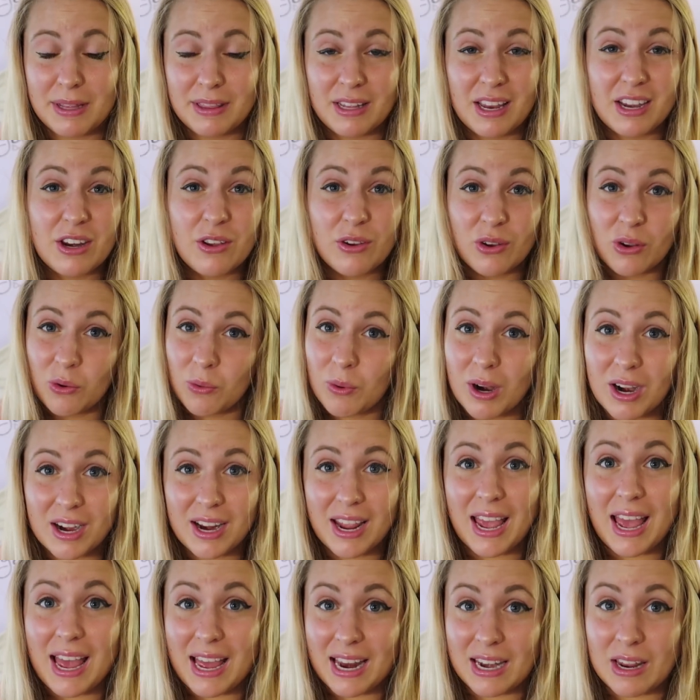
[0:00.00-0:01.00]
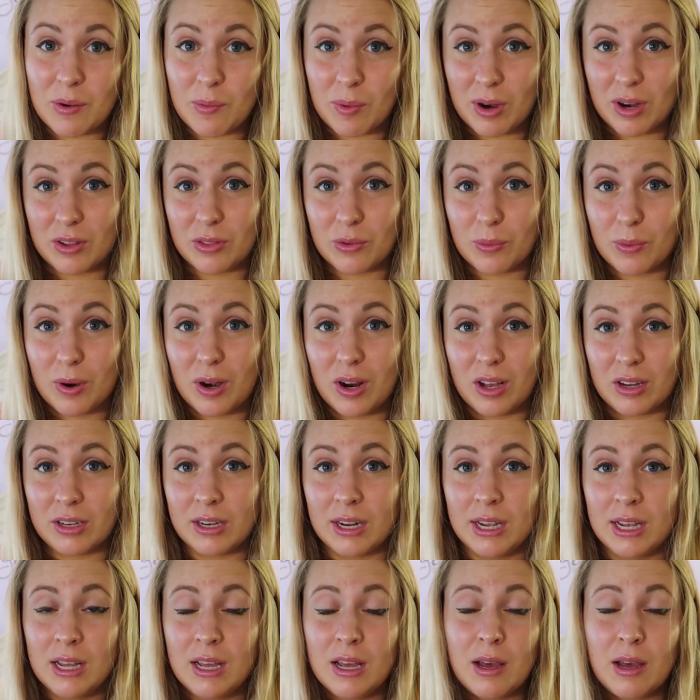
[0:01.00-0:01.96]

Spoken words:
and then you could work anywhere in the world.